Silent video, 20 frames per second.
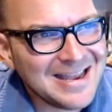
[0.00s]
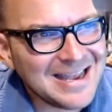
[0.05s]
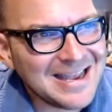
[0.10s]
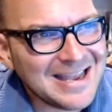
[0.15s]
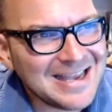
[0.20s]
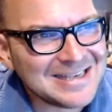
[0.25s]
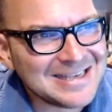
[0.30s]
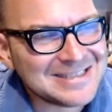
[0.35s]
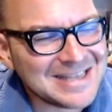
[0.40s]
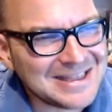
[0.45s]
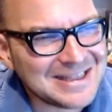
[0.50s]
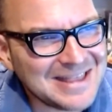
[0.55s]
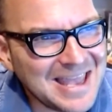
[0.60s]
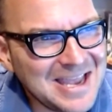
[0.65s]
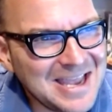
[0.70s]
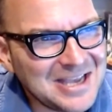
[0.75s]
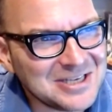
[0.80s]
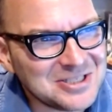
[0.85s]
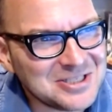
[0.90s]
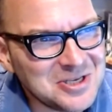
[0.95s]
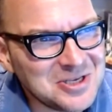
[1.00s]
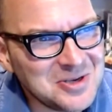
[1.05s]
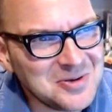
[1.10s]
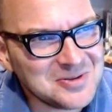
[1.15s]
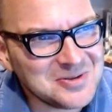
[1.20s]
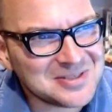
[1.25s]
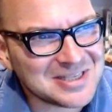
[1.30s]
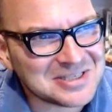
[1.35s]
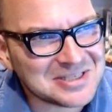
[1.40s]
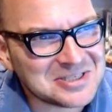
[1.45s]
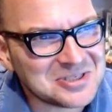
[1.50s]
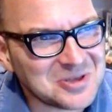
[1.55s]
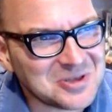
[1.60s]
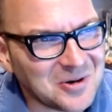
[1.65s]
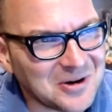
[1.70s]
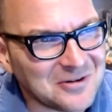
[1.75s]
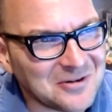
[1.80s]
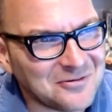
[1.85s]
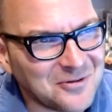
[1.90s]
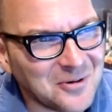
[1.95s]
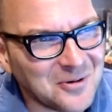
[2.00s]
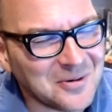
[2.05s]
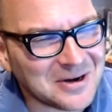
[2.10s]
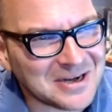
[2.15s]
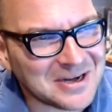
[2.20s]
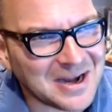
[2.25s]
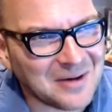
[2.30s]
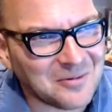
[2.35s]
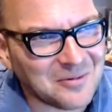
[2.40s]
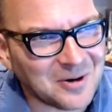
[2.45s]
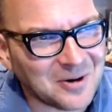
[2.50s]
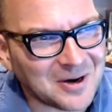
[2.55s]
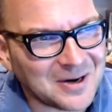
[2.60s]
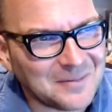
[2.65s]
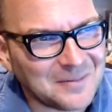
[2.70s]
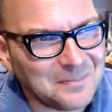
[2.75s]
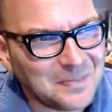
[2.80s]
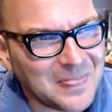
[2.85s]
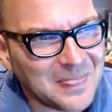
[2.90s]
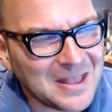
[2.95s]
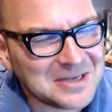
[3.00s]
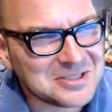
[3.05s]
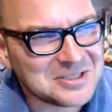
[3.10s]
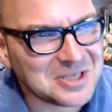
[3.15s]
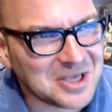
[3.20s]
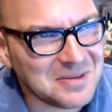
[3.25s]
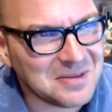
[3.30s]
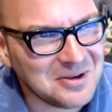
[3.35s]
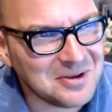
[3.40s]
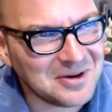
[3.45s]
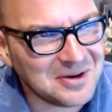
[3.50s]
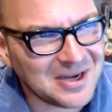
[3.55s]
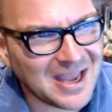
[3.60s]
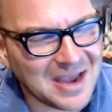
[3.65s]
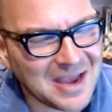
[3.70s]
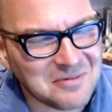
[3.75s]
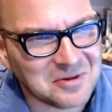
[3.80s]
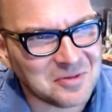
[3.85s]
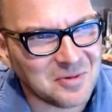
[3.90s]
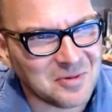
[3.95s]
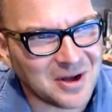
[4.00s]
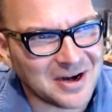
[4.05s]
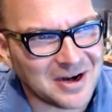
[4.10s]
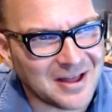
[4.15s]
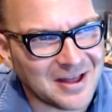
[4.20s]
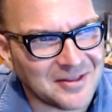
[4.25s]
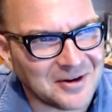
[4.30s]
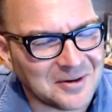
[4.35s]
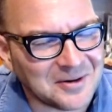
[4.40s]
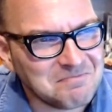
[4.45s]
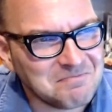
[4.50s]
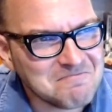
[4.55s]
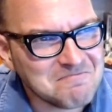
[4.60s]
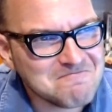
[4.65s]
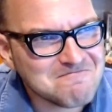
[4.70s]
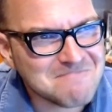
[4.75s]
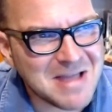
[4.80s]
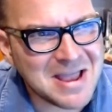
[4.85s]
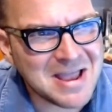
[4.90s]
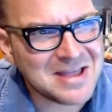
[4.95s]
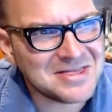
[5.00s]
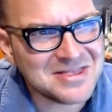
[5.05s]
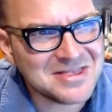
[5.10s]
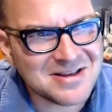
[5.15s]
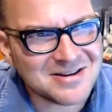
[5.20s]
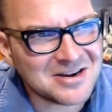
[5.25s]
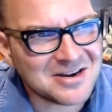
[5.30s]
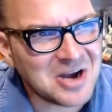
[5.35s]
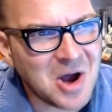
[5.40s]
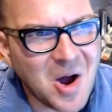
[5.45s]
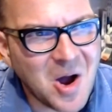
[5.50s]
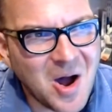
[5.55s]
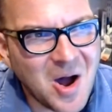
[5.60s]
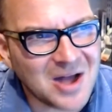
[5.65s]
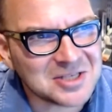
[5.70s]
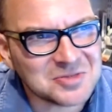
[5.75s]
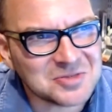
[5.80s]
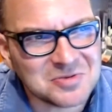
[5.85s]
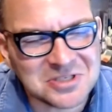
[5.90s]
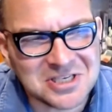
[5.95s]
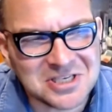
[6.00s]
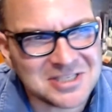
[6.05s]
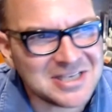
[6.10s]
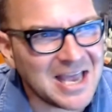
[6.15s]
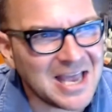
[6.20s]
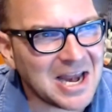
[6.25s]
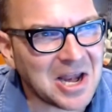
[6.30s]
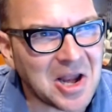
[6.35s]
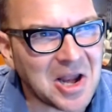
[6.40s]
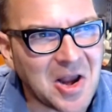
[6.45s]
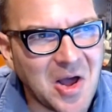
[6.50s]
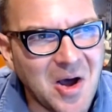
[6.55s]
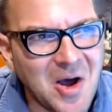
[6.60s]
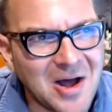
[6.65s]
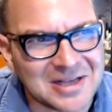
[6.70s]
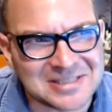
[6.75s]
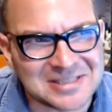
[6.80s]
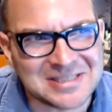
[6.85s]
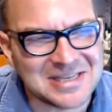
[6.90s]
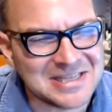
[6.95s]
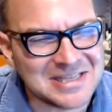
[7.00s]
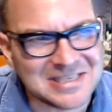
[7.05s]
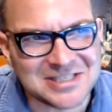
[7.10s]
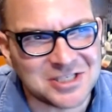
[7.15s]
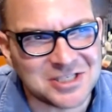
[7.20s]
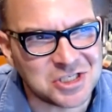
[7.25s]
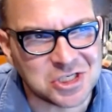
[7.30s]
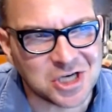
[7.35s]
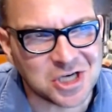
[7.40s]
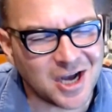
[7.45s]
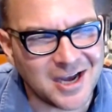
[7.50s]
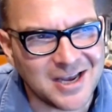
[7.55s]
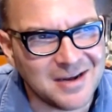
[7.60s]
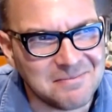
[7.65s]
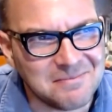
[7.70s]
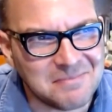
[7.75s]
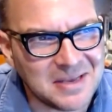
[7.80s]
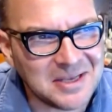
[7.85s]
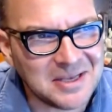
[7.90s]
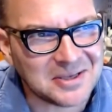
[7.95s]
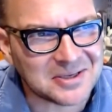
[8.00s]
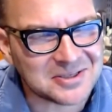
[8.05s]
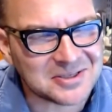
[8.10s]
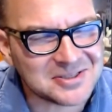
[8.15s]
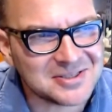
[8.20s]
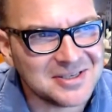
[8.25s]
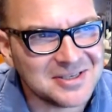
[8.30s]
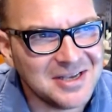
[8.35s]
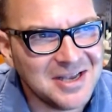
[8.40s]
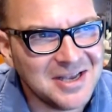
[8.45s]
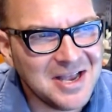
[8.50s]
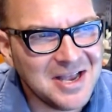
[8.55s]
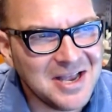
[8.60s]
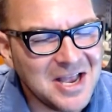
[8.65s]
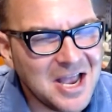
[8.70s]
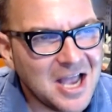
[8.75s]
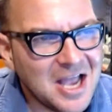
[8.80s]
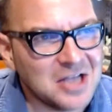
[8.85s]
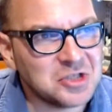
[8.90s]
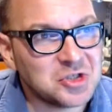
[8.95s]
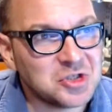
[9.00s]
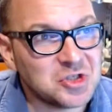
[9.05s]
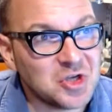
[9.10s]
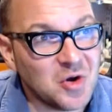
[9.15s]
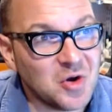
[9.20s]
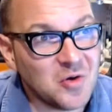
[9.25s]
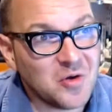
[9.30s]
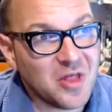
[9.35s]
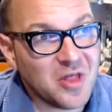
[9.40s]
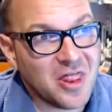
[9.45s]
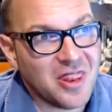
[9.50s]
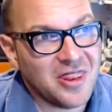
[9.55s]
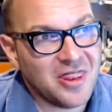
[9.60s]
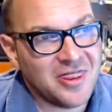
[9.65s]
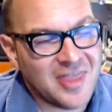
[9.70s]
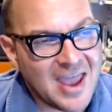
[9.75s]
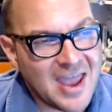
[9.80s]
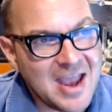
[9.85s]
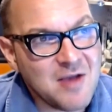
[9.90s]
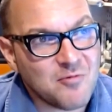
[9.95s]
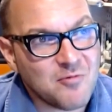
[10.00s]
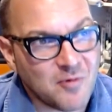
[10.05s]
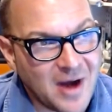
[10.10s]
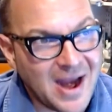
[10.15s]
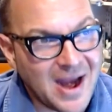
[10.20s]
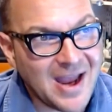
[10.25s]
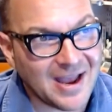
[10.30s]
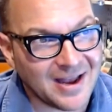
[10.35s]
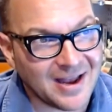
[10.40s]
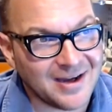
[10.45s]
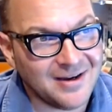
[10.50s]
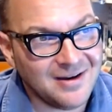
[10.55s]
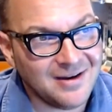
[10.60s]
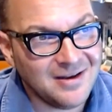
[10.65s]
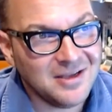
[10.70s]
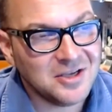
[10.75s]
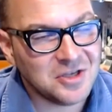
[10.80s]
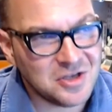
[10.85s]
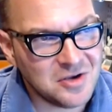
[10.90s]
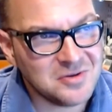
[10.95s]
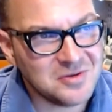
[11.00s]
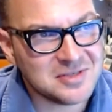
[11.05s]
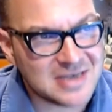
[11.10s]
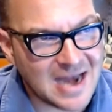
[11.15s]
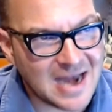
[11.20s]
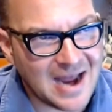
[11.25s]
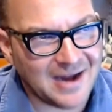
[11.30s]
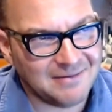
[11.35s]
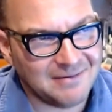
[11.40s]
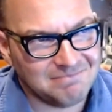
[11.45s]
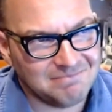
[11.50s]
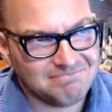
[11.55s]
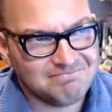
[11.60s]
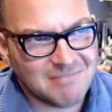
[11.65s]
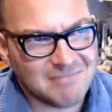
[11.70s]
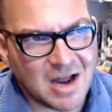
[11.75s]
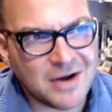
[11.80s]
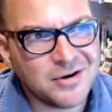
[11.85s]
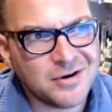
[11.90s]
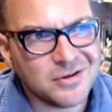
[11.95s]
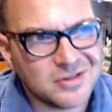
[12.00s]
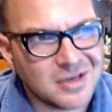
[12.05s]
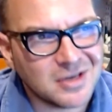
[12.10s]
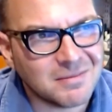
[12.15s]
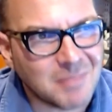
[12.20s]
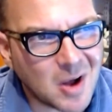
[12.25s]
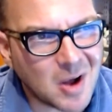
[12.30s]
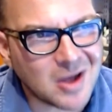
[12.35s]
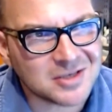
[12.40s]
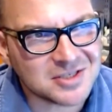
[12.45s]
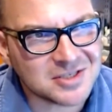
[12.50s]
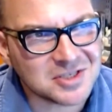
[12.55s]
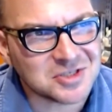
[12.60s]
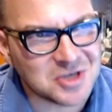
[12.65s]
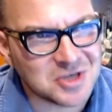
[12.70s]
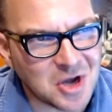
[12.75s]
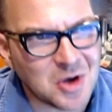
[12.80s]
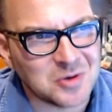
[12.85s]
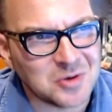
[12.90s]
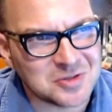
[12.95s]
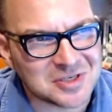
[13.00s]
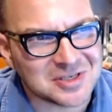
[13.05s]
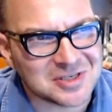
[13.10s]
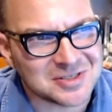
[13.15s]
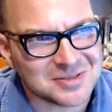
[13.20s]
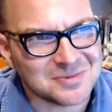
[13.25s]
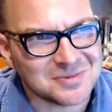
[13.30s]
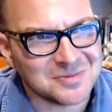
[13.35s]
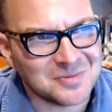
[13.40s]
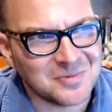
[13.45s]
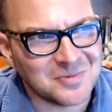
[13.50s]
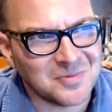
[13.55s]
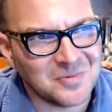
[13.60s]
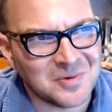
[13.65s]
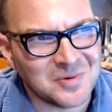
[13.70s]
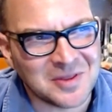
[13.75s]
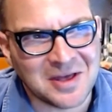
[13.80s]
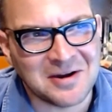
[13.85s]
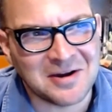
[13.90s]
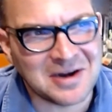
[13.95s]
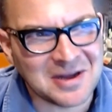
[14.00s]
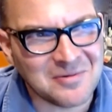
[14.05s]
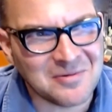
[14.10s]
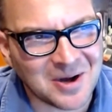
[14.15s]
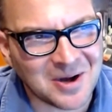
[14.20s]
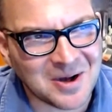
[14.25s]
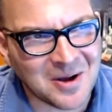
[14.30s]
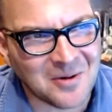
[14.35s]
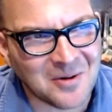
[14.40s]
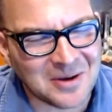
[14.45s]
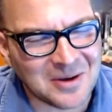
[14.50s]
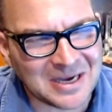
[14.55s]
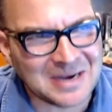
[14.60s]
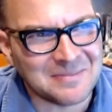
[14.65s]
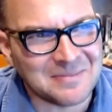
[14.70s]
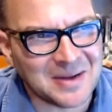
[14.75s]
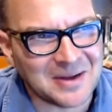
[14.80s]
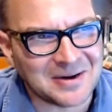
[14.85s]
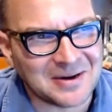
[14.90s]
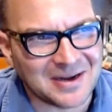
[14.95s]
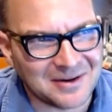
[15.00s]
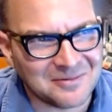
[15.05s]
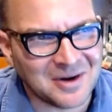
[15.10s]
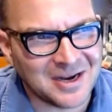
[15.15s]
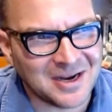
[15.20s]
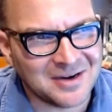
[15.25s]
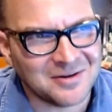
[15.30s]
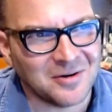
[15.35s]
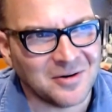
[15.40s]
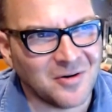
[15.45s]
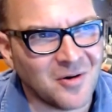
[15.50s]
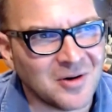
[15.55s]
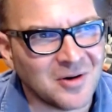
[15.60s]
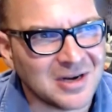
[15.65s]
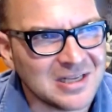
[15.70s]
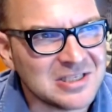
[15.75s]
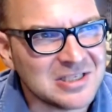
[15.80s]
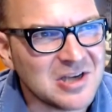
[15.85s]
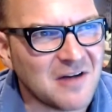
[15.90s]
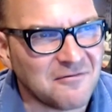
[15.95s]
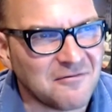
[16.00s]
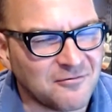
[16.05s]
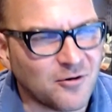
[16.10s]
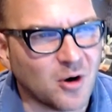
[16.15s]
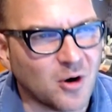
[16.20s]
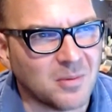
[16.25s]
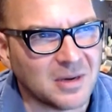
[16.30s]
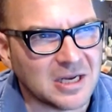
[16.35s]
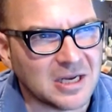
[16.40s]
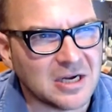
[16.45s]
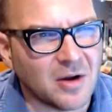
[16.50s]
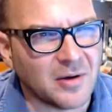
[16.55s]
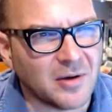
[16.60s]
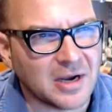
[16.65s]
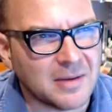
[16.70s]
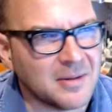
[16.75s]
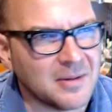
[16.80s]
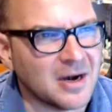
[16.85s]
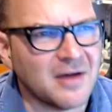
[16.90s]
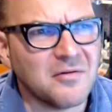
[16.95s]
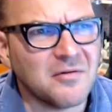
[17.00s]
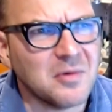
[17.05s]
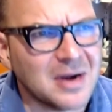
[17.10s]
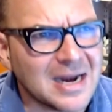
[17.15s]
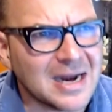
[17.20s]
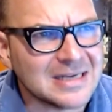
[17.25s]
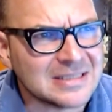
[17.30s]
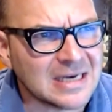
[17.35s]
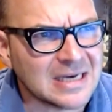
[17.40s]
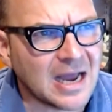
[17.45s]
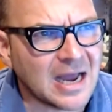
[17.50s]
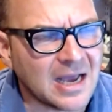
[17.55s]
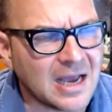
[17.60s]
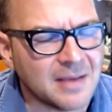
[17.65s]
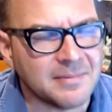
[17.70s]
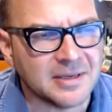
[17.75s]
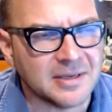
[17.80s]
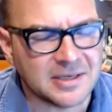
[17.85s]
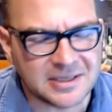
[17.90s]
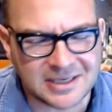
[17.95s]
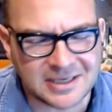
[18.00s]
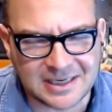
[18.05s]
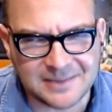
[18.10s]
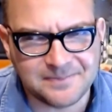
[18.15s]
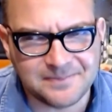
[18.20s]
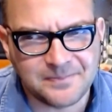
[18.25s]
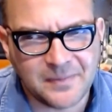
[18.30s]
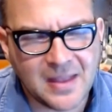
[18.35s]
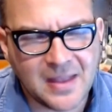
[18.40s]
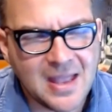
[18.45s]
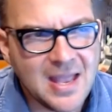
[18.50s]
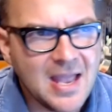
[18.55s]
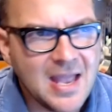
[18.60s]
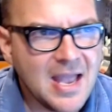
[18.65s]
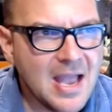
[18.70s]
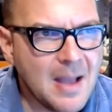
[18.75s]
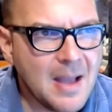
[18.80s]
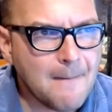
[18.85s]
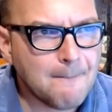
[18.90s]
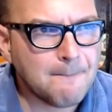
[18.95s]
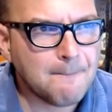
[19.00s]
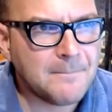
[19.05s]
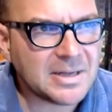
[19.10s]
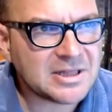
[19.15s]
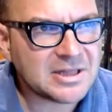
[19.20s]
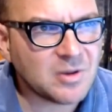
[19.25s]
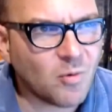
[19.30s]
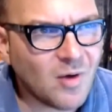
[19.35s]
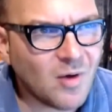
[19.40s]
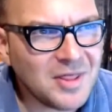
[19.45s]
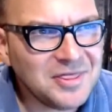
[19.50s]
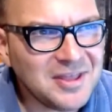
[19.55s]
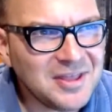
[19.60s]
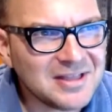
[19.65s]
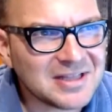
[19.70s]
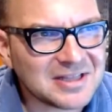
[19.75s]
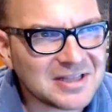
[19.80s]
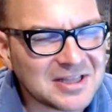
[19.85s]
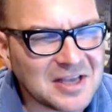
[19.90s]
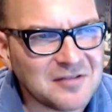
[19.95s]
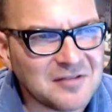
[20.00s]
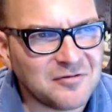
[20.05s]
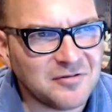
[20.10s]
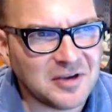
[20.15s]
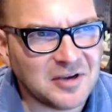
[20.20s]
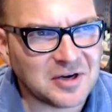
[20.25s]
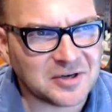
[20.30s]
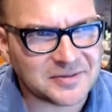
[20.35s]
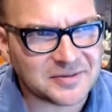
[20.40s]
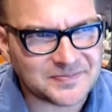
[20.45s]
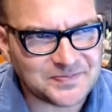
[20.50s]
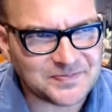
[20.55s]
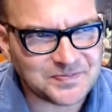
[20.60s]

is that they could use this store and forward network to communicate with one another, and the cost would just get lost in these giant bills. And so they ran Usenet under their bosses' noses without anyone knowing about it, right? Or at least not formally knowing about it. Everyone had deniability. But the one thing that they feared